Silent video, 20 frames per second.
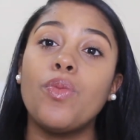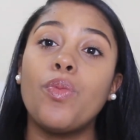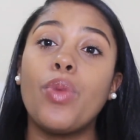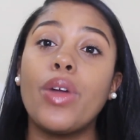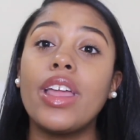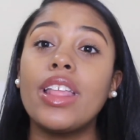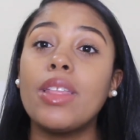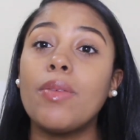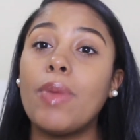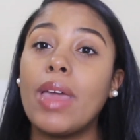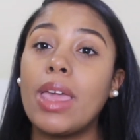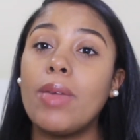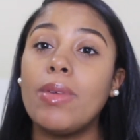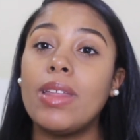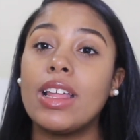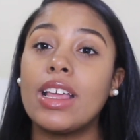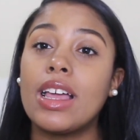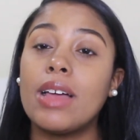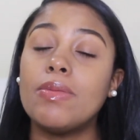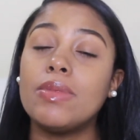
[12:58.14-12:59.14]
bring the
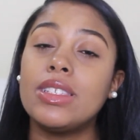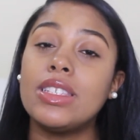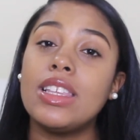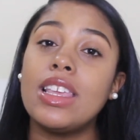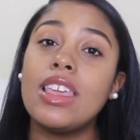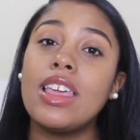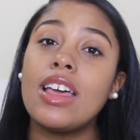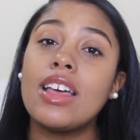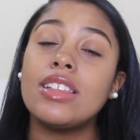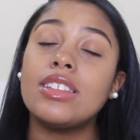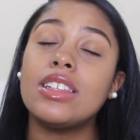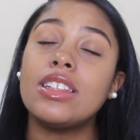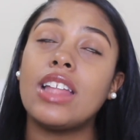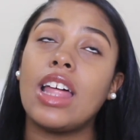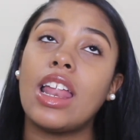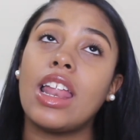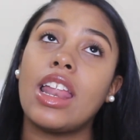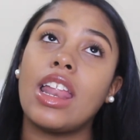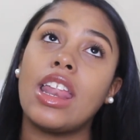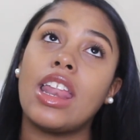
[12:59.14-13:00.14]
baby to come see us, and
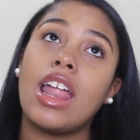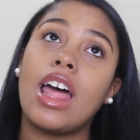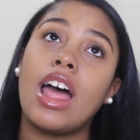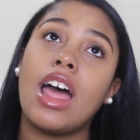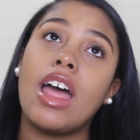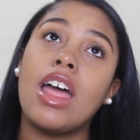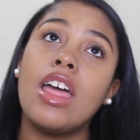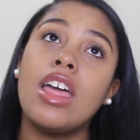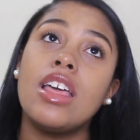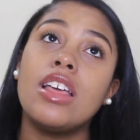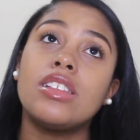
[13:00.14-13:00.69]
da da da.